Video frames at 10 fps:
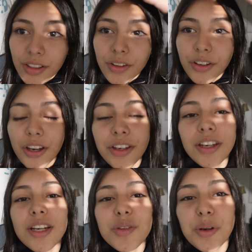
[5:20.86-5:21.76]
Okay, you
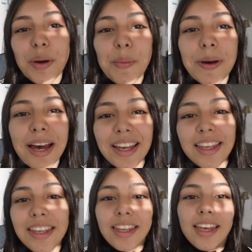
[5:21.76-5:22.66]
guys, welcome back.
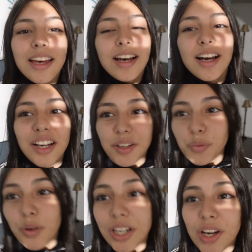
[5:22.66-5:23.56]

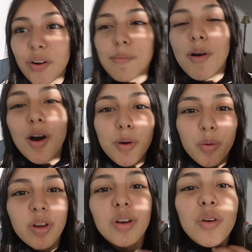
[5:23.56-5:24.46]
Right now I'm on my
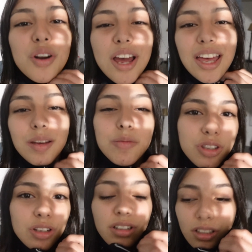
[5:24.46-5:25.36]
way to go to
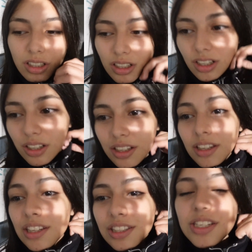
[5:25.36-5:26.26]
Amazon.
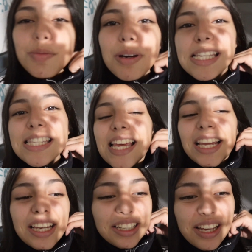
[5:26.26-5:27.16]
This is my
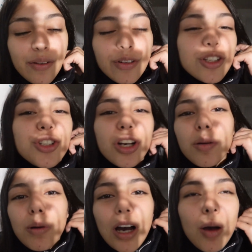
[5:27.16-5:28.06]
second ever
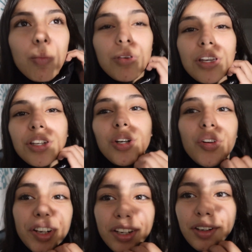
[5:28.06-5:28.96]
job. I'm gonna go
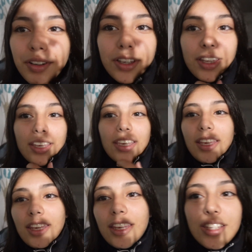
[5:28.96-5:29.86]
right now.
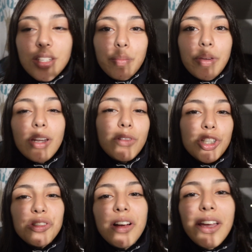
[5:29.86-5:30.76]
It's a bit of a
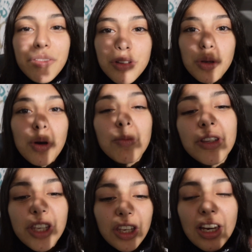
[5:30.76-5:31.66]
drive, so I'm gonna
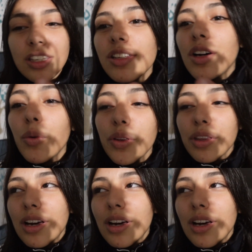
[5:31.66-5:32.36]
take you guys along